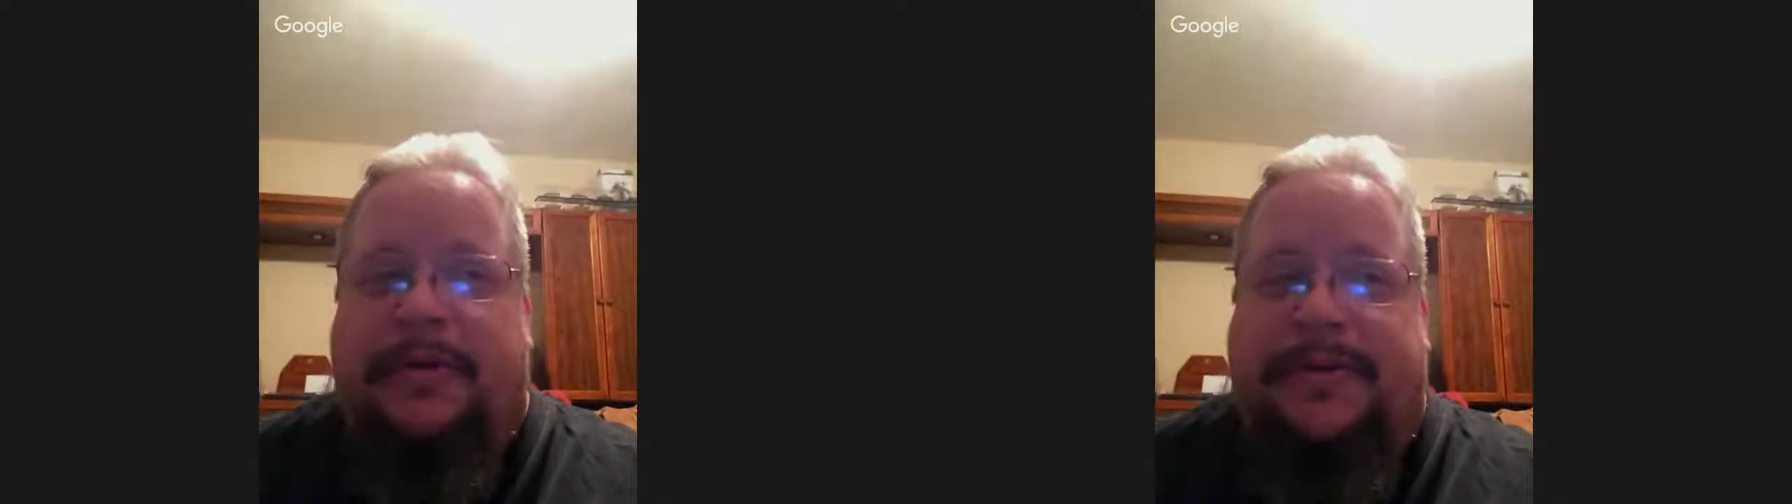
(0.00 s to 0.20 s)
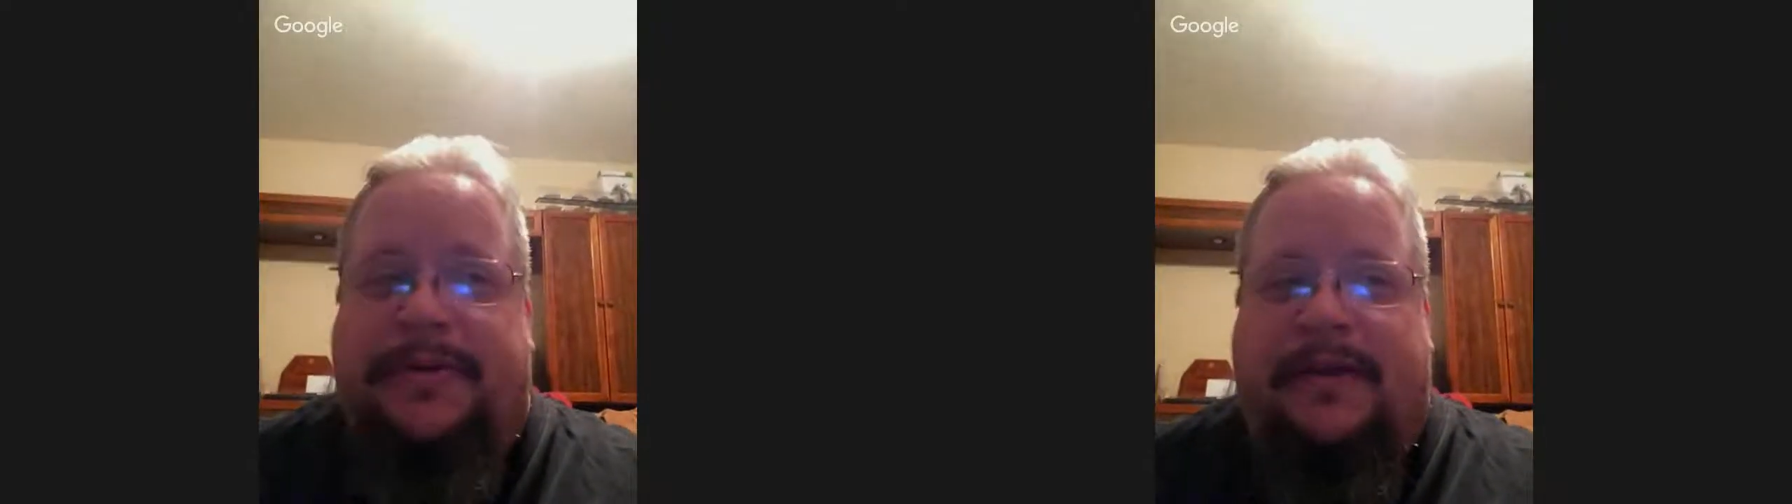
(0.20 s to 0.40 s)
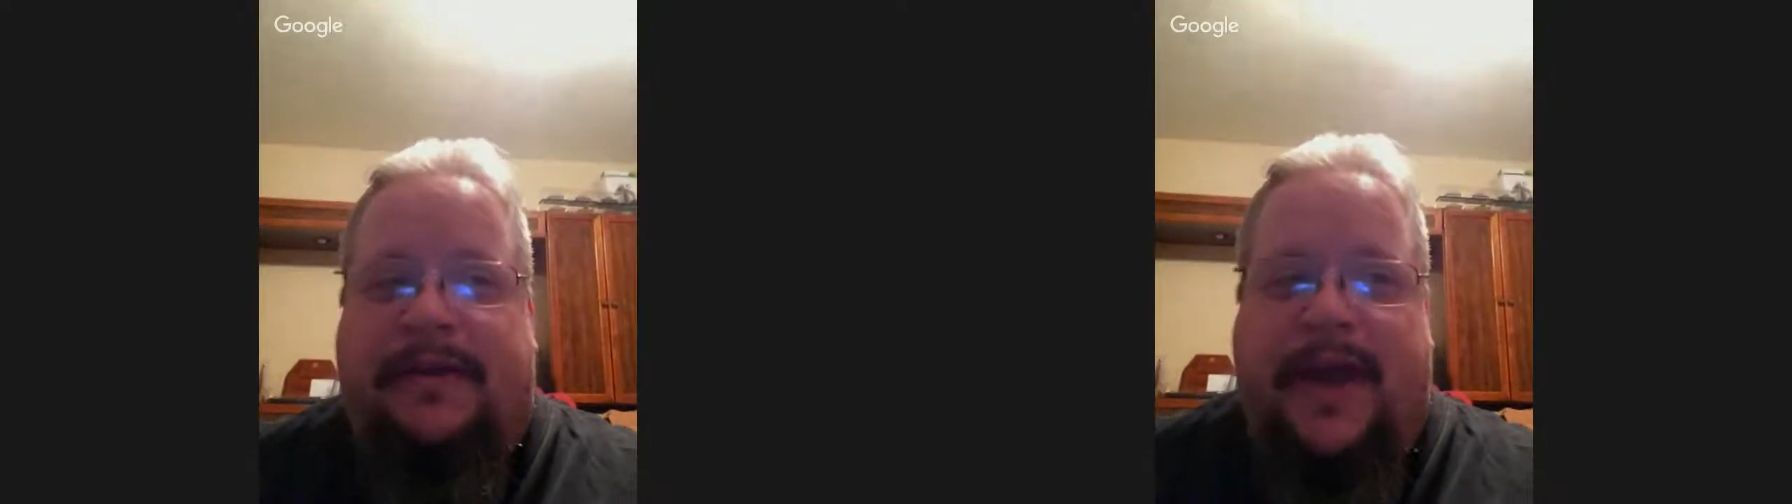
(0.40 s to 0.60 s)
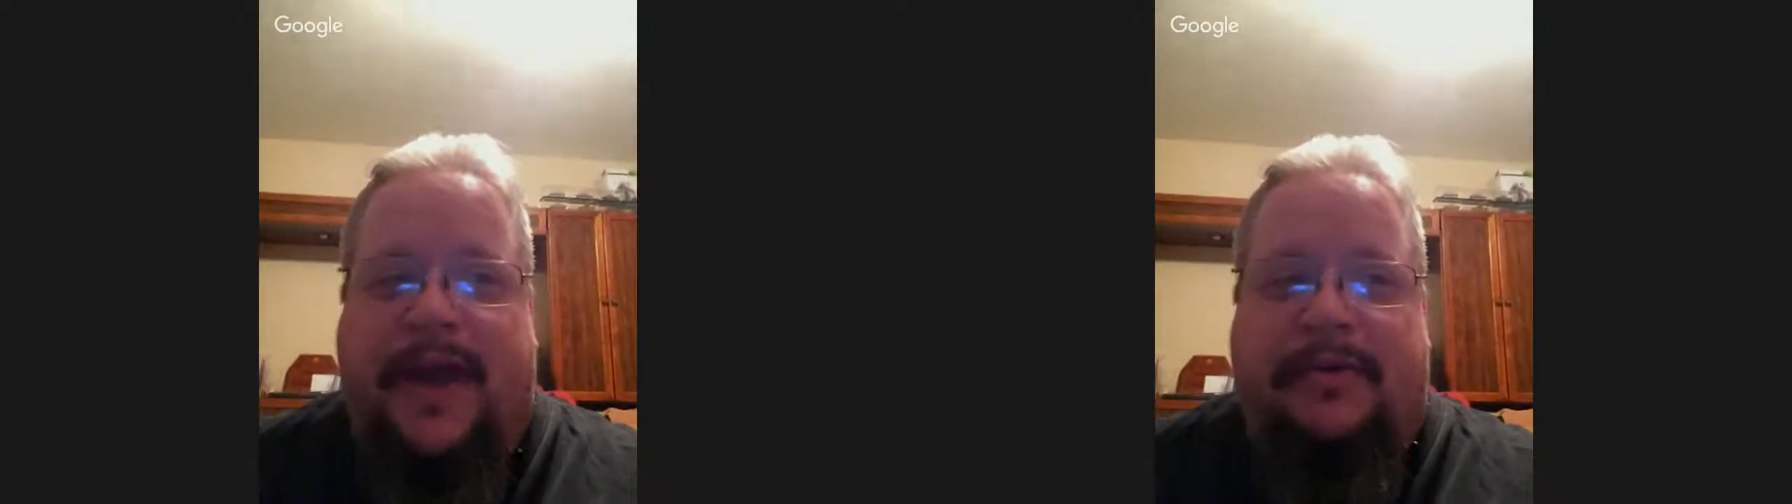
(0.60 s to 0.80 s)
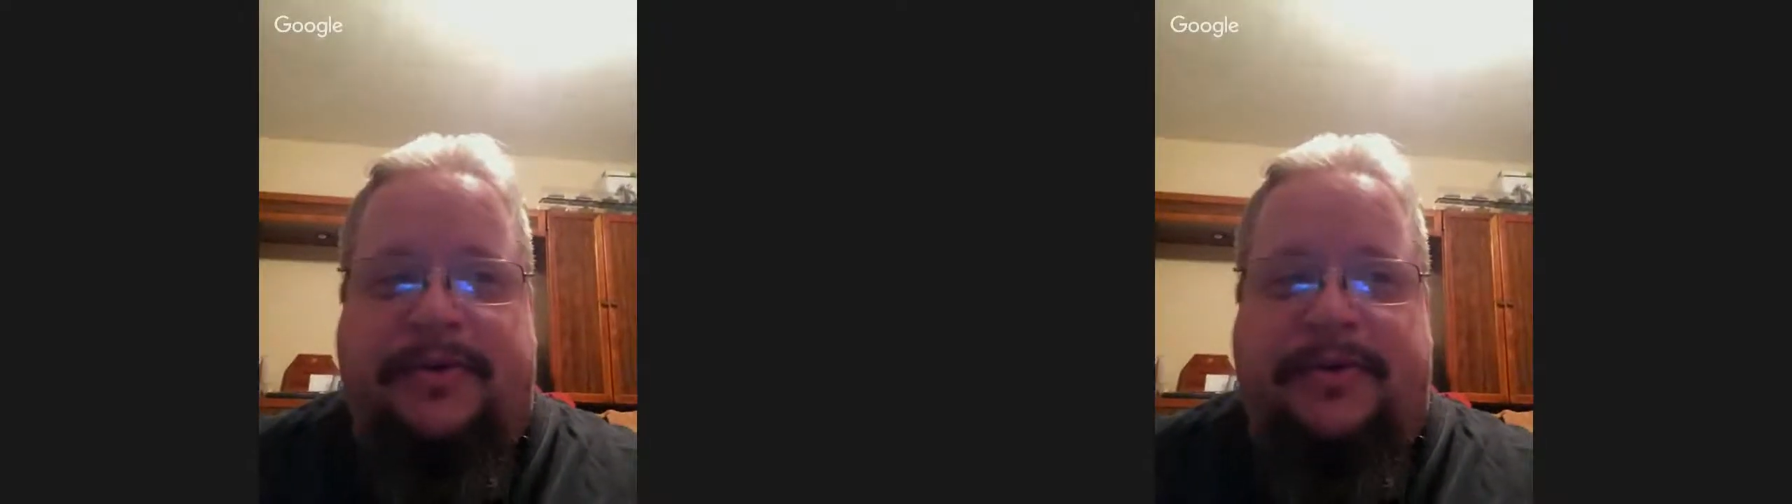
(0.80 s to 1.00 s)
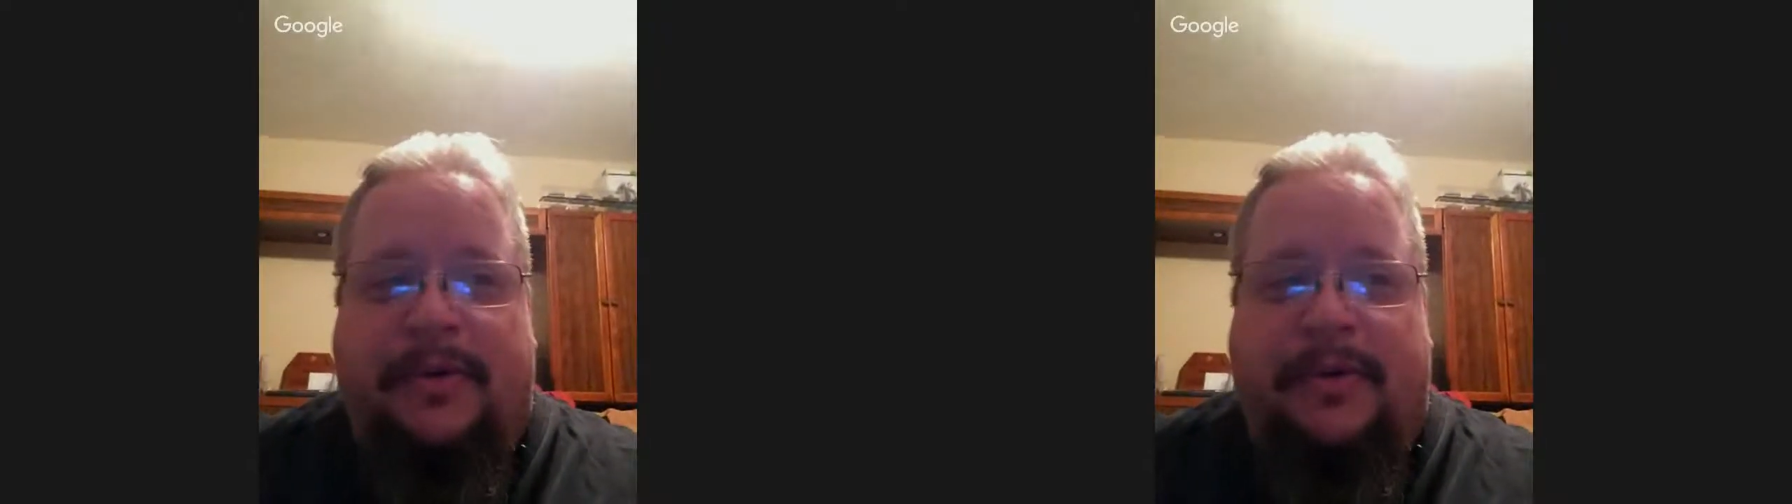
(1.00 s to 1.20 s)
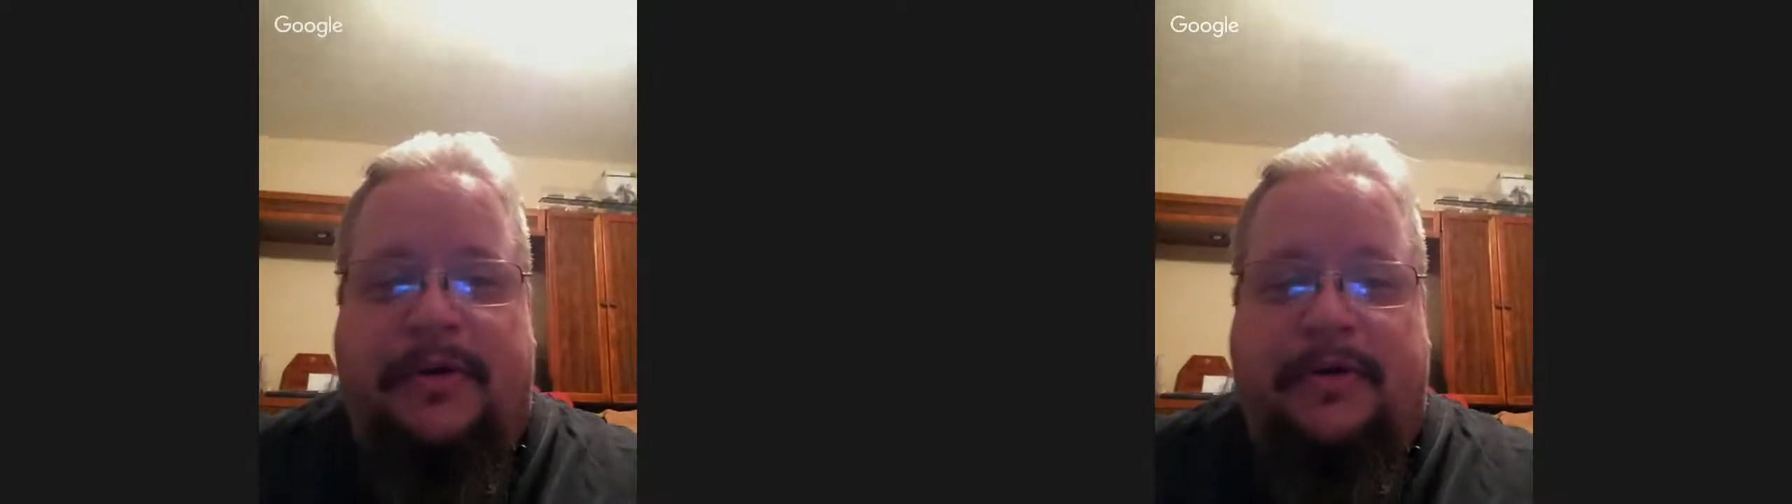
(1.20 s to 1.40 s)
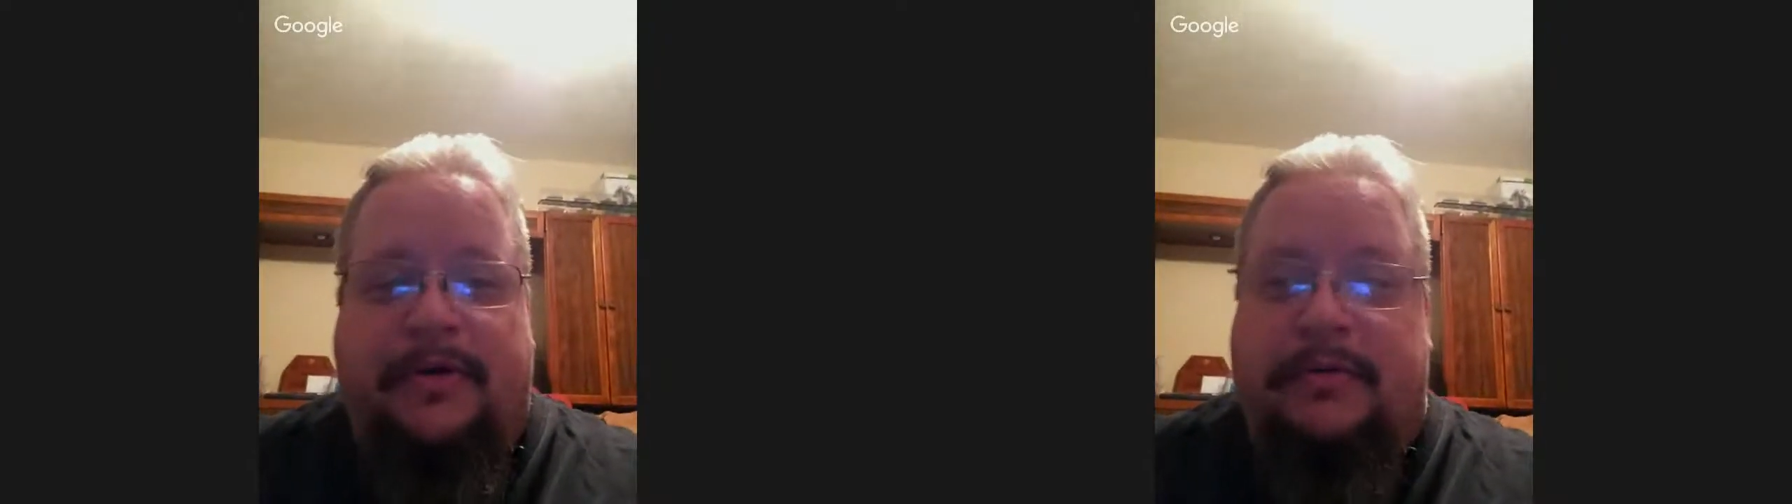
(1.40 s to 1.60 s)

up that final door,